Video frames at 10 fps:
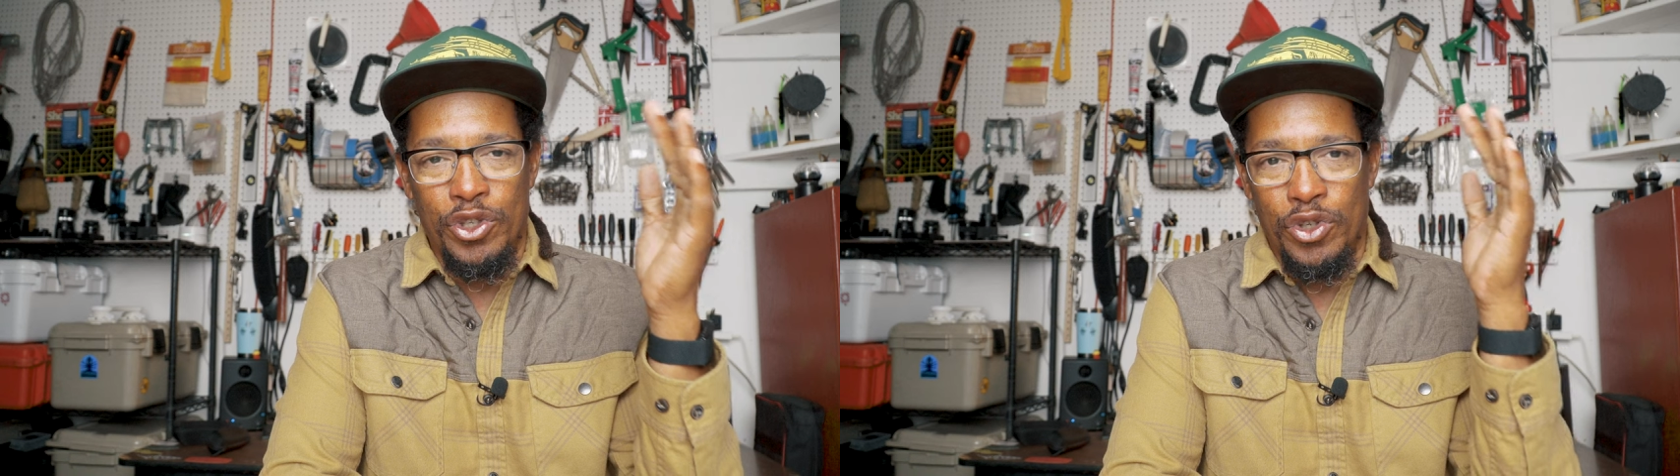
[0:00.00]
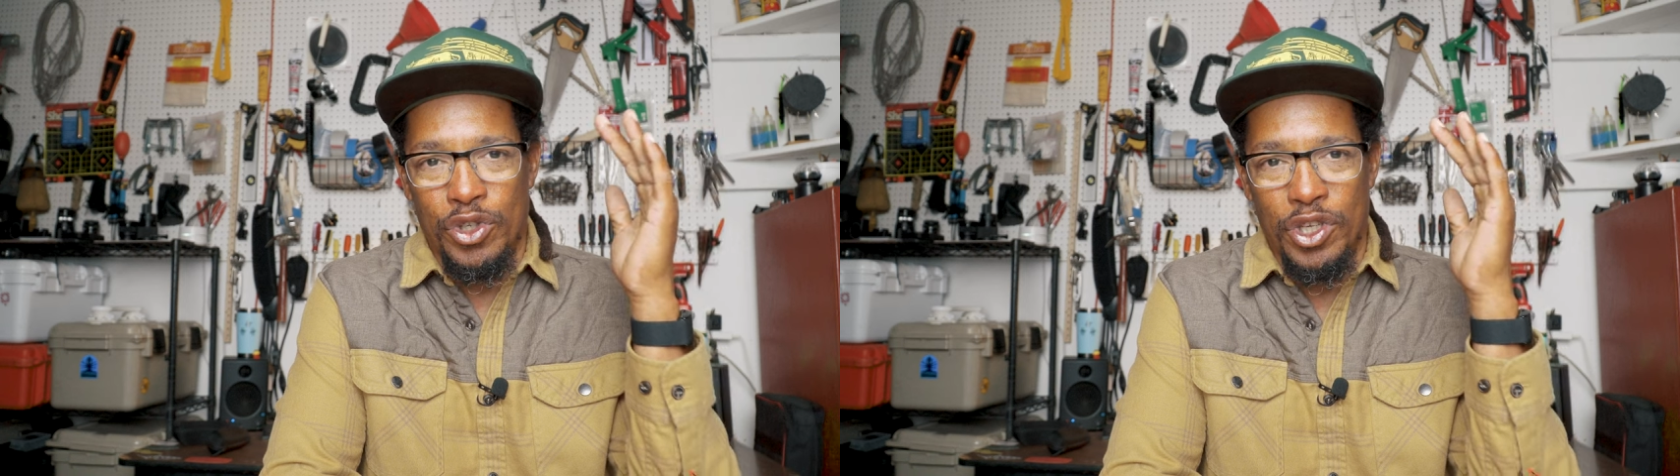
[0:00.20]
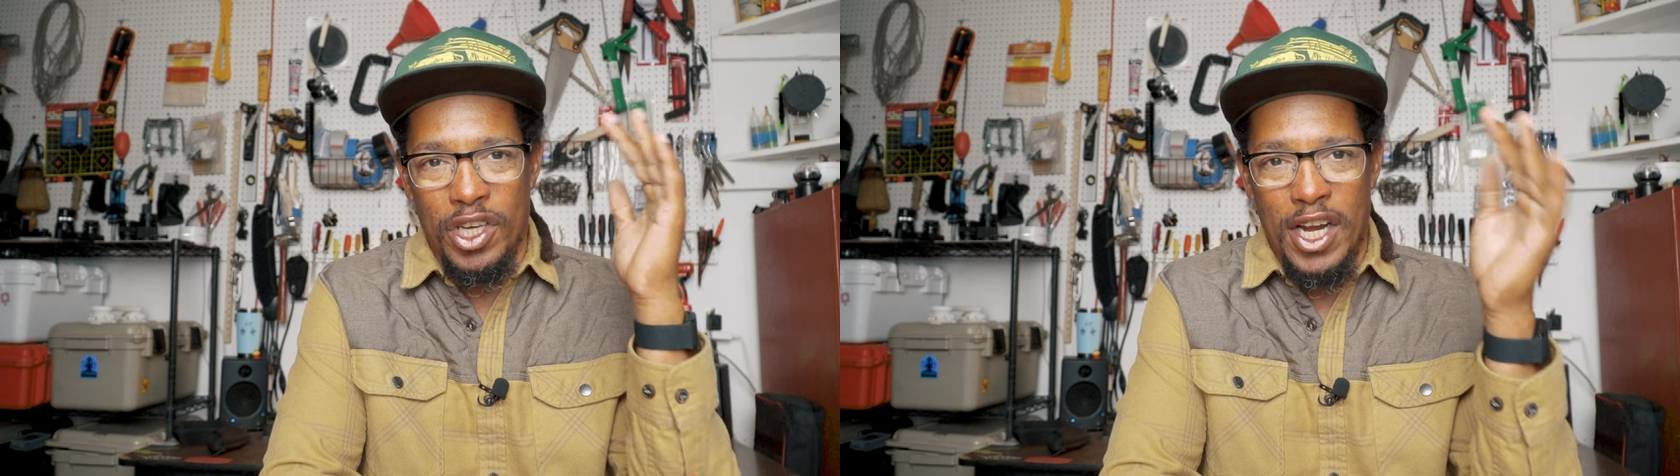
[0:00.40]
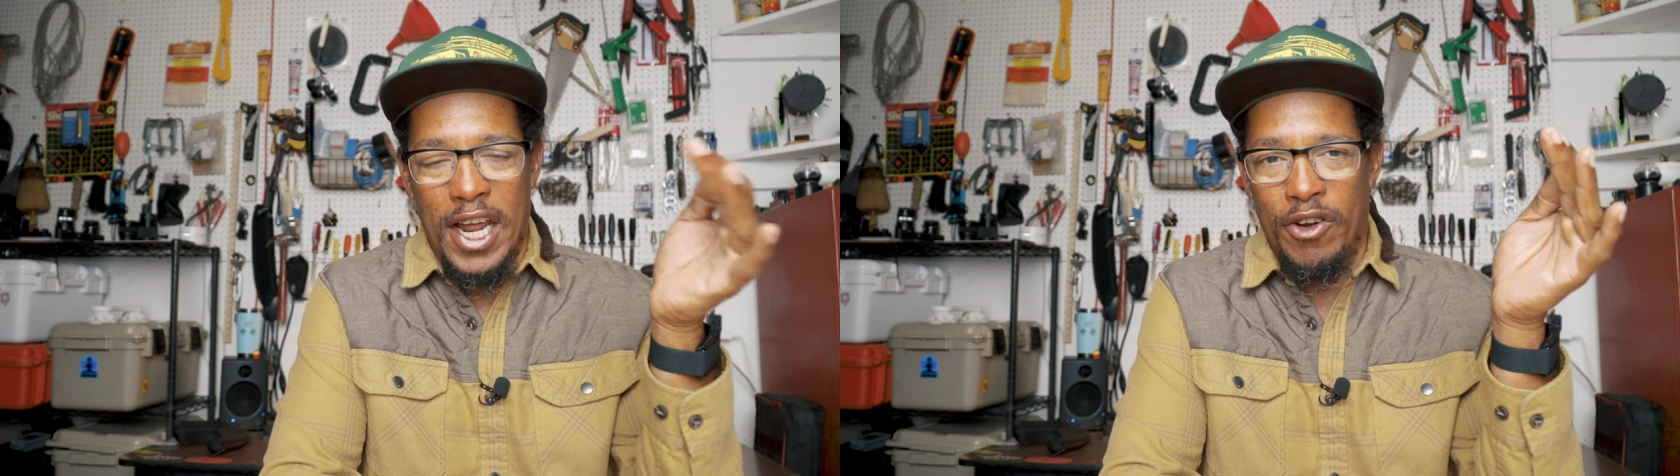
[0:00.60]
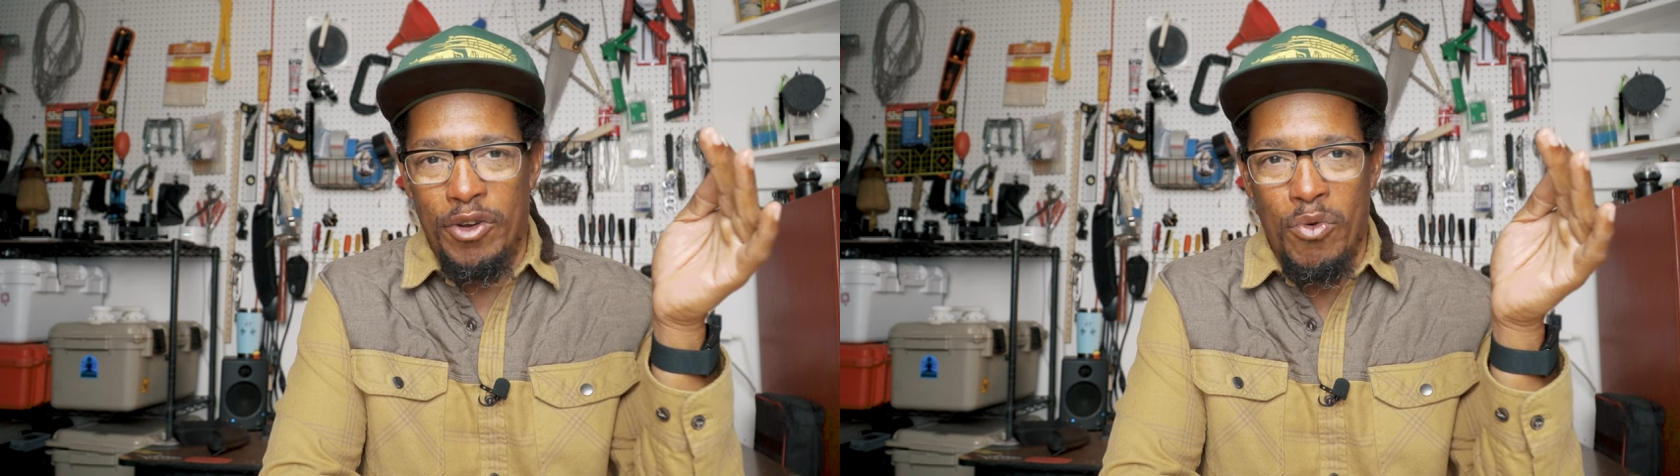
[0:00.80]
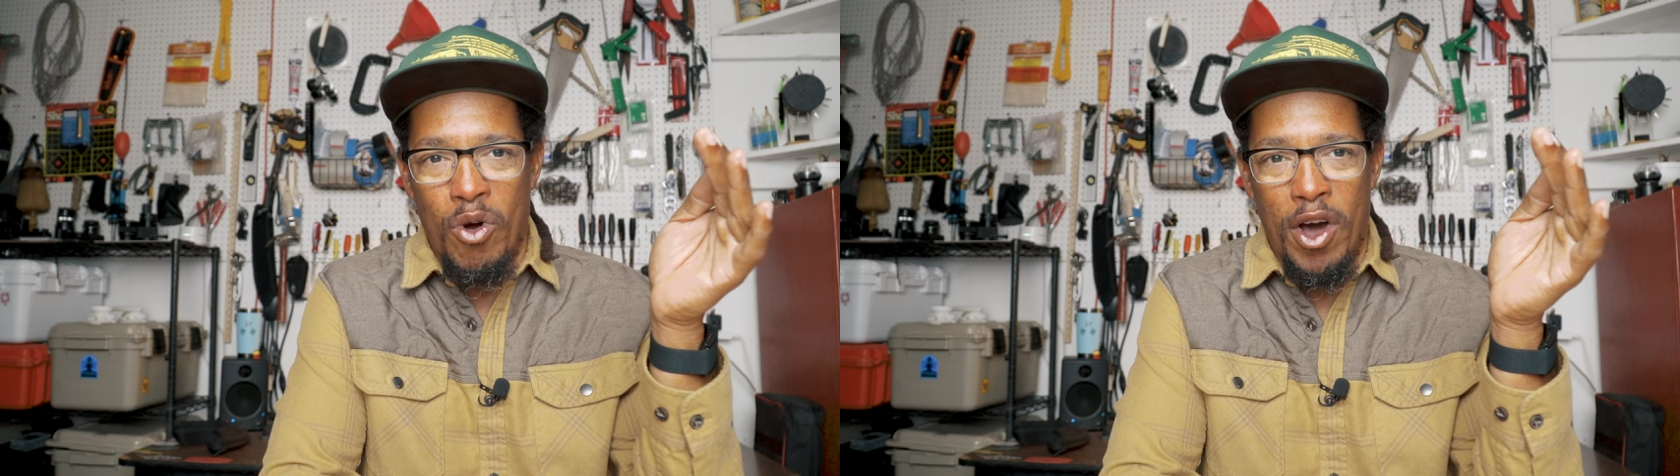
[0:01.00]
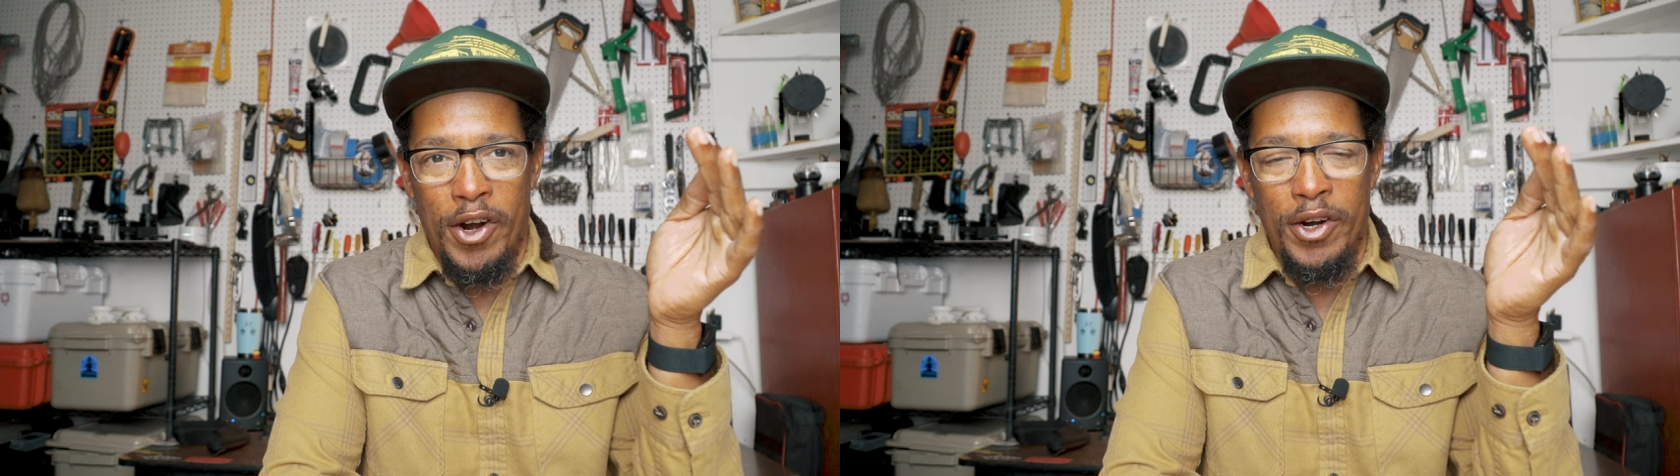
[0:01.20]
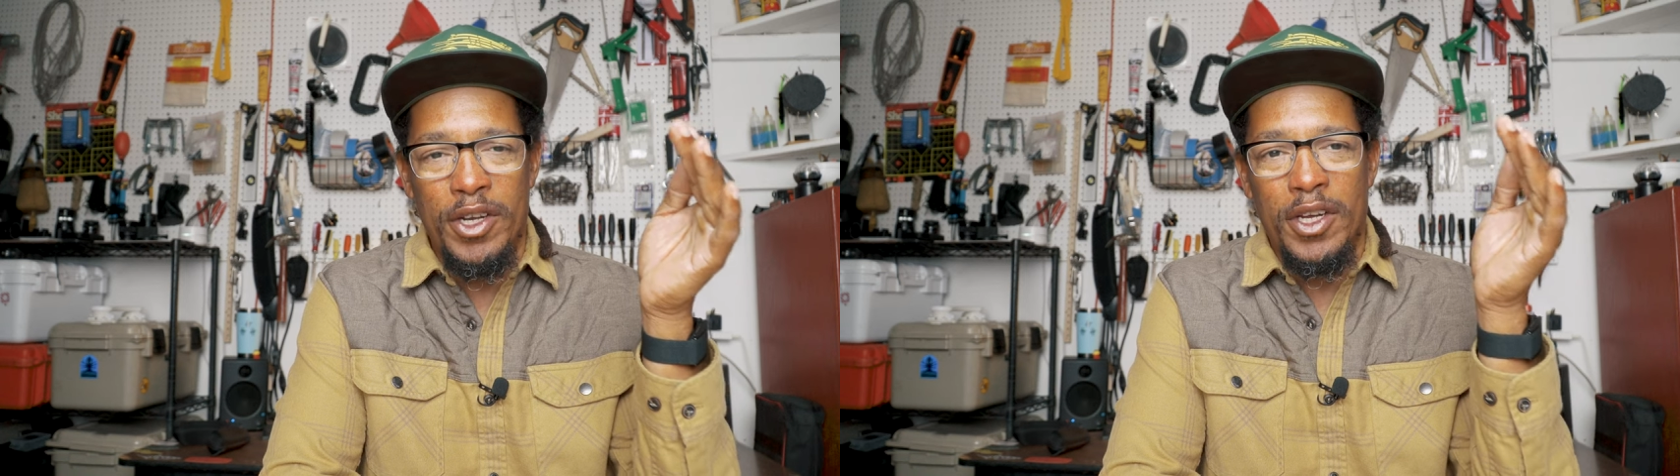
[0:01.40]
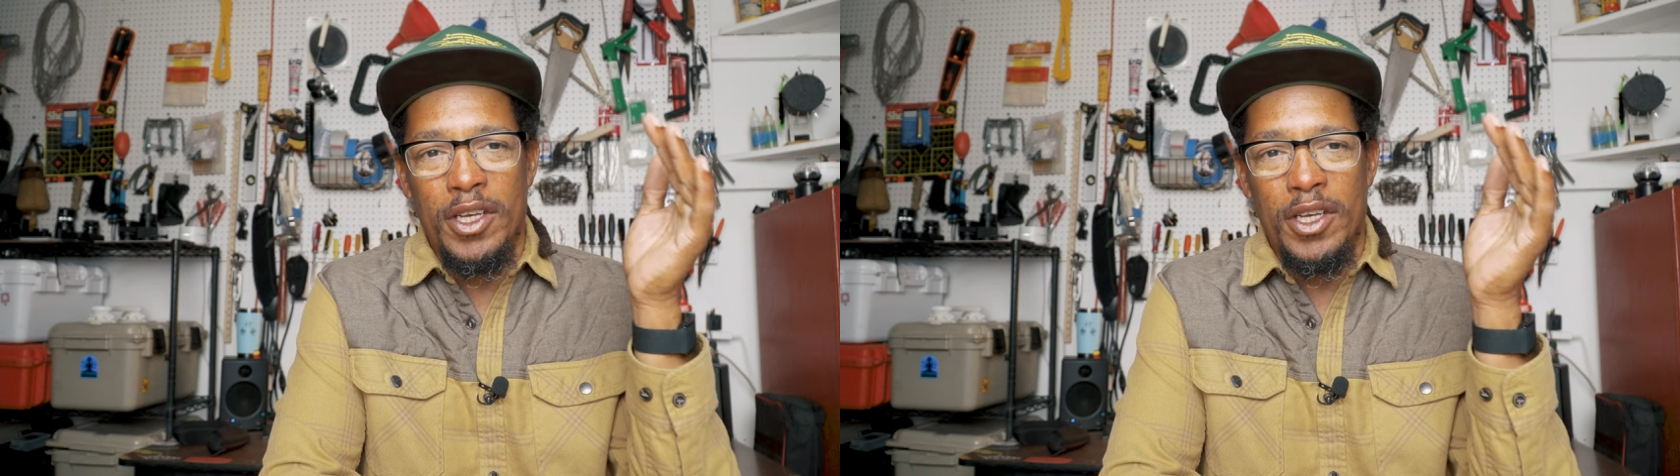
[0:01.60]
is just get out on the water,